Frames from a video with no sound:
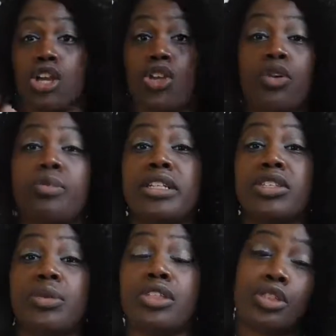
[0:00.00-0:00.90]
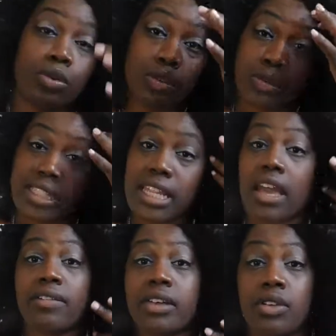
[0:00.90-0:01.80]
you'll be so enthused with
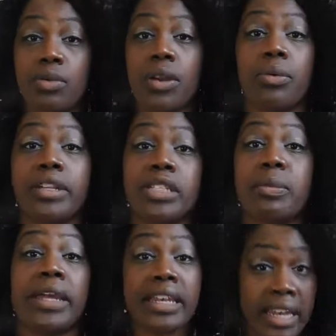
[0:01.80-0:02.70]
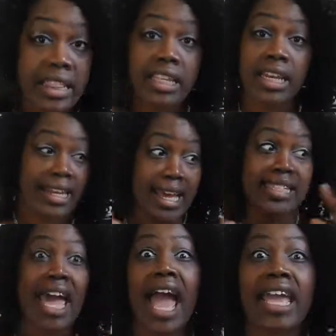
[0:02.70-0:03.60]
saving, you wouldn't want to spend nothing. And
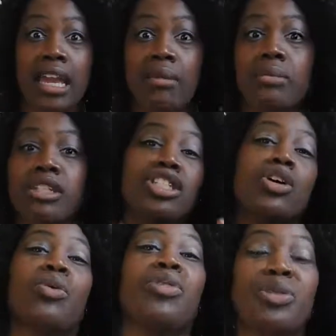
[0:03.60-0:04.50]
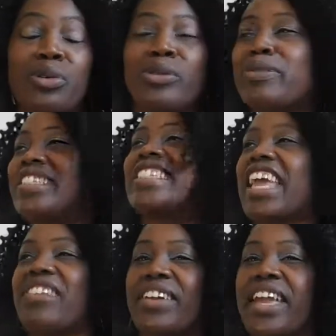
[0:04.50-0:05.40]
that's how I am. I'm just so enthused with
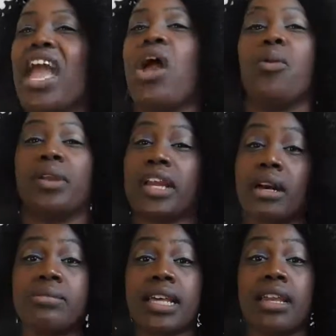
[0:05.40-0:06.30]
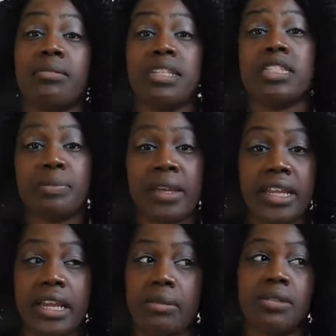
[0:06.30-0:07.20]
saving. When it comes down to me
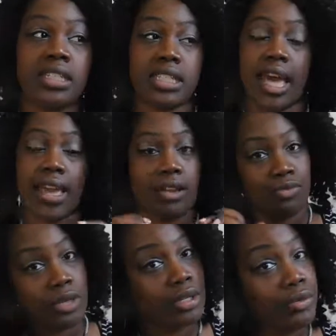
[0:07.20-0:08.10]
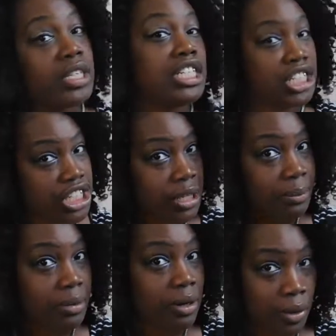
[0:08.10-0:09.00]
spending, I'm just like really, really cheap.
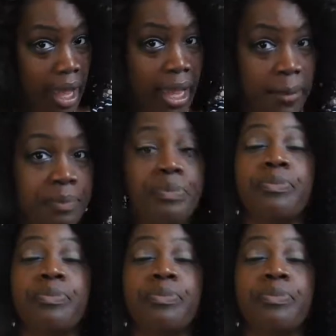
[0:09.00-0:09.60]
Okay?